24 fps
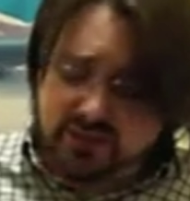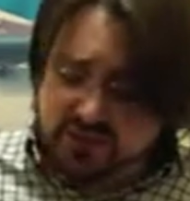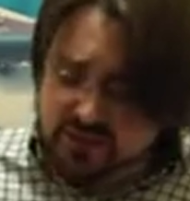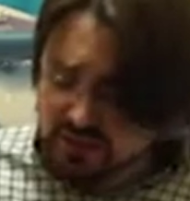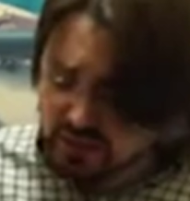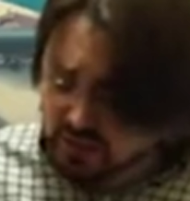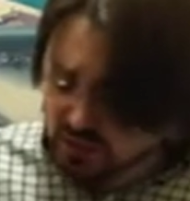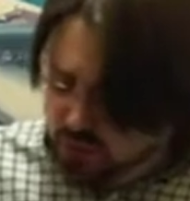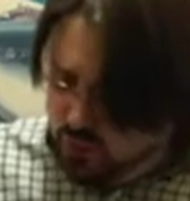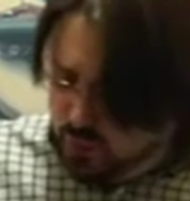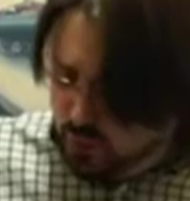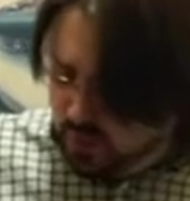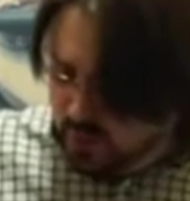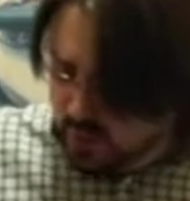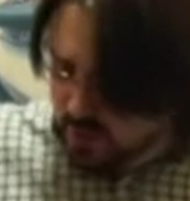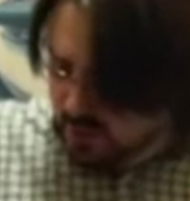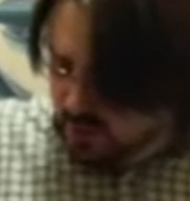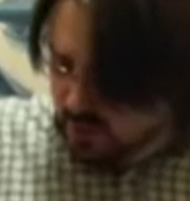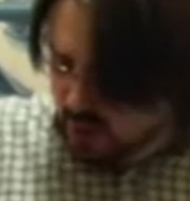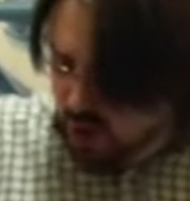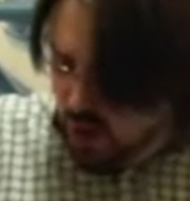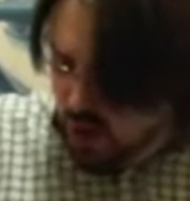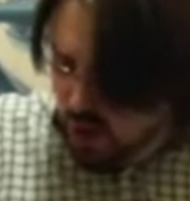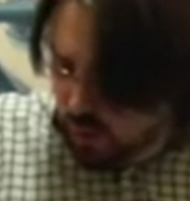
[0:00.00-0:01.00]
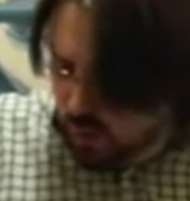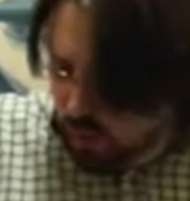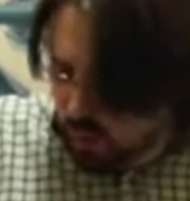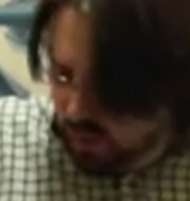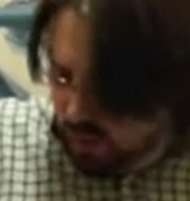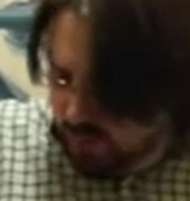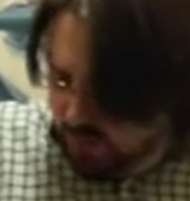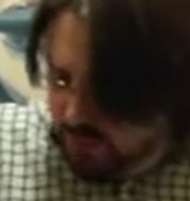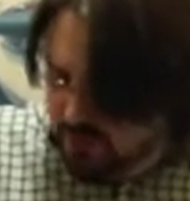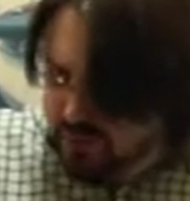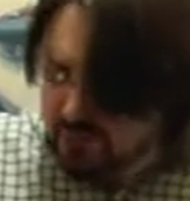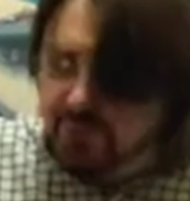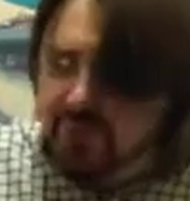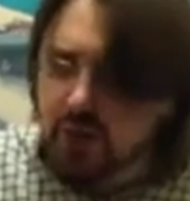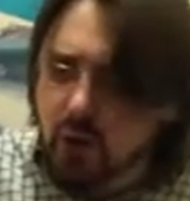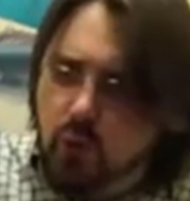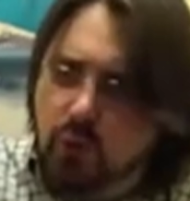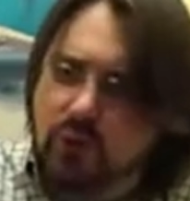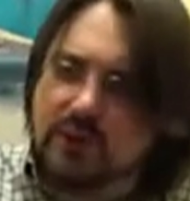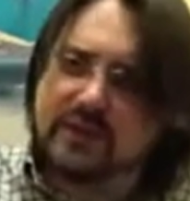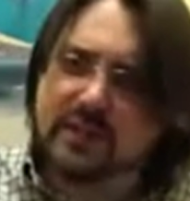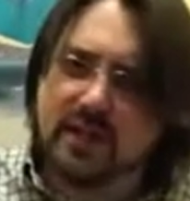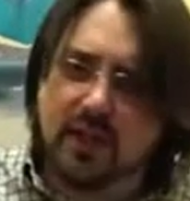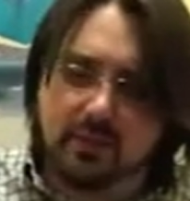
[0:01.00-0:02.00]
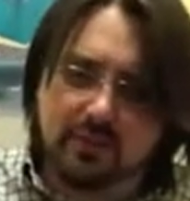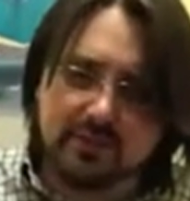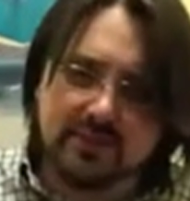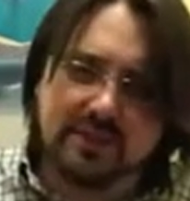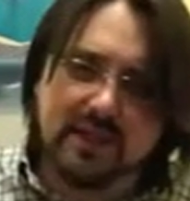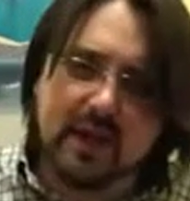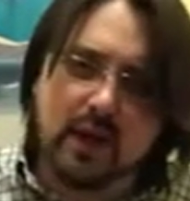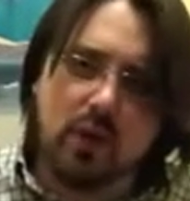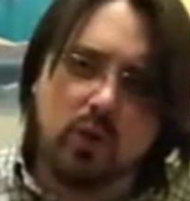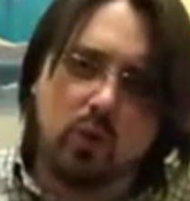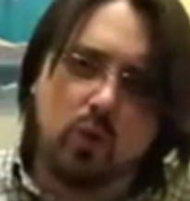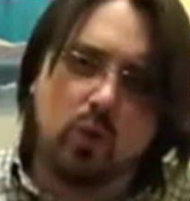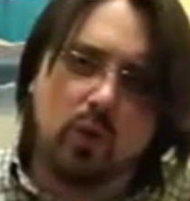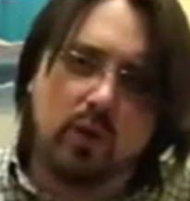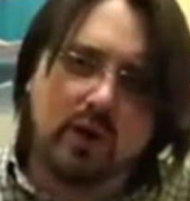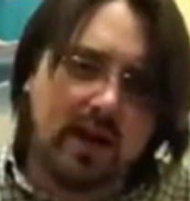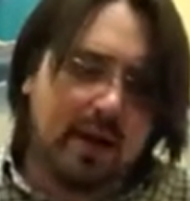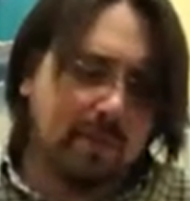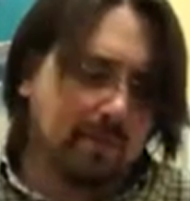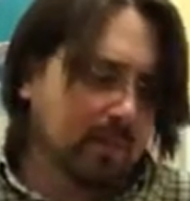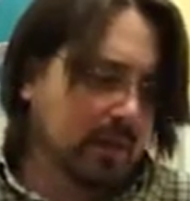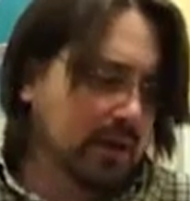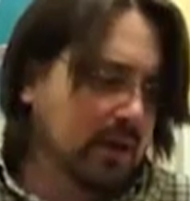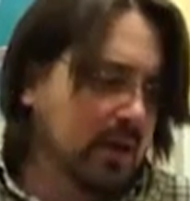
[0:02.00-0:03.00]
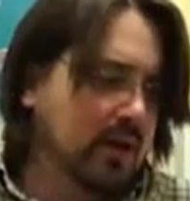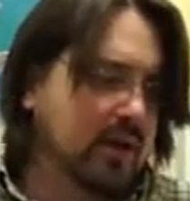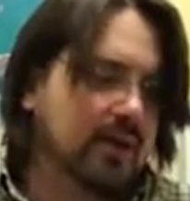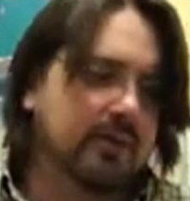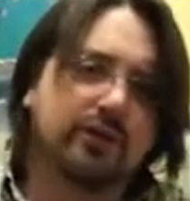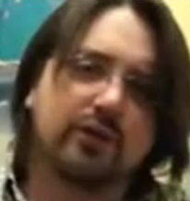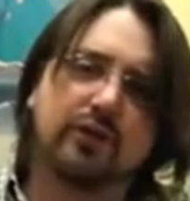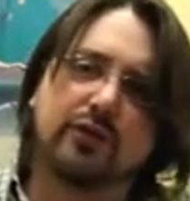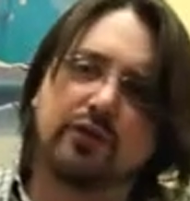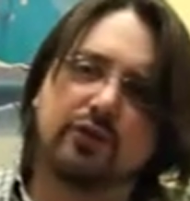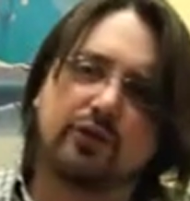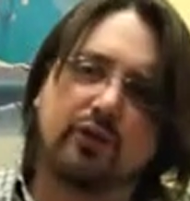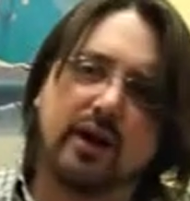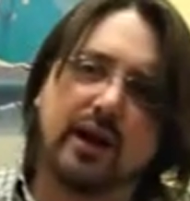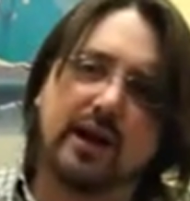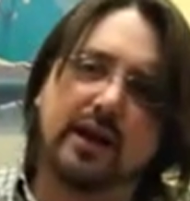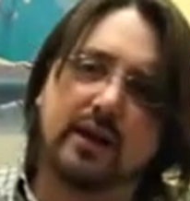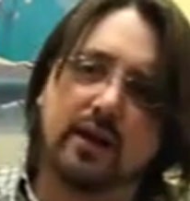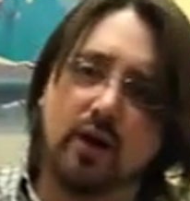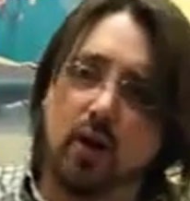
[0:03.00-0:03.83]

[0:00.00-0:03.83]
to do with what note comes out when I pluck the string open.